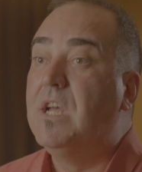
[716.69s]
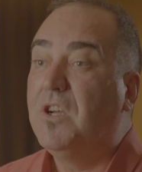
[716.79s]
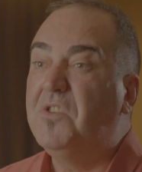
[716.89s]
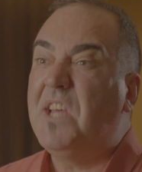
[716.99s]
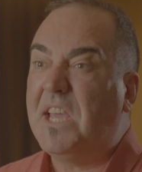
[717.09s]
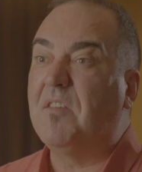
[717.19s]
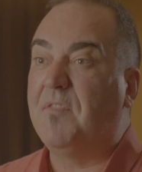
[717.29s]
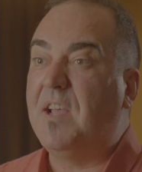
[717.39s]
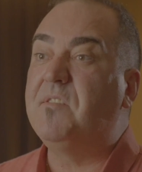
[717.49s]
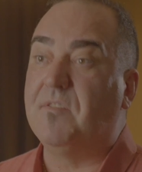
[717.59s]
could take
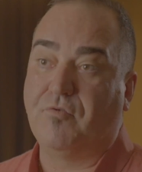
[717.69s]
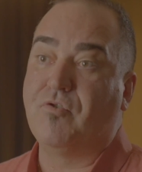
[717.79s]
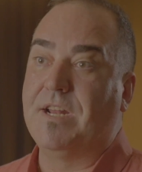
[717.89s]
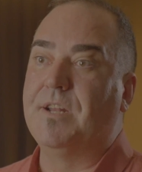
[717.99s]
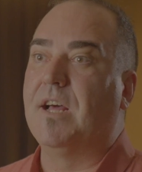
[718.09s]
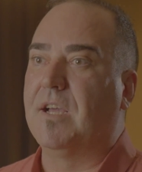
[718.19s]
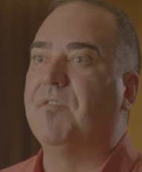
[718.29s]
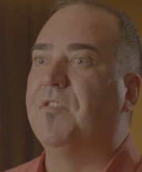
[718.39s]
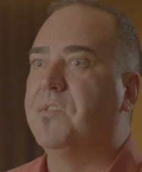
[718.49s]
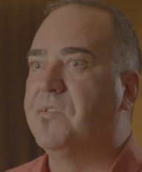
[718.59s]
offence if treated like a
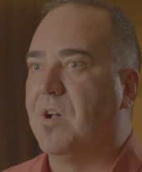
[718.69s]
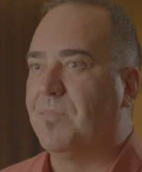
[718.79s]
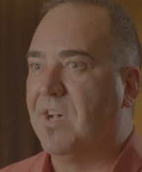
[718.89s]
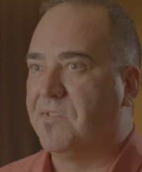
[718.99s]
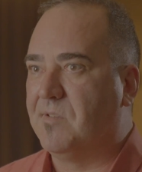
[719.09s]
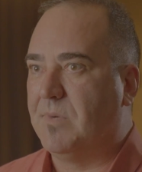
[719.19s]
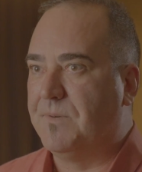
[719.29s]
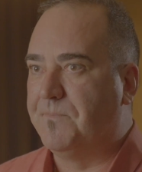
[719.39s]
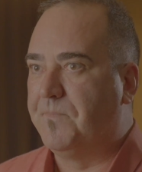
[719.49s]
first-time customer.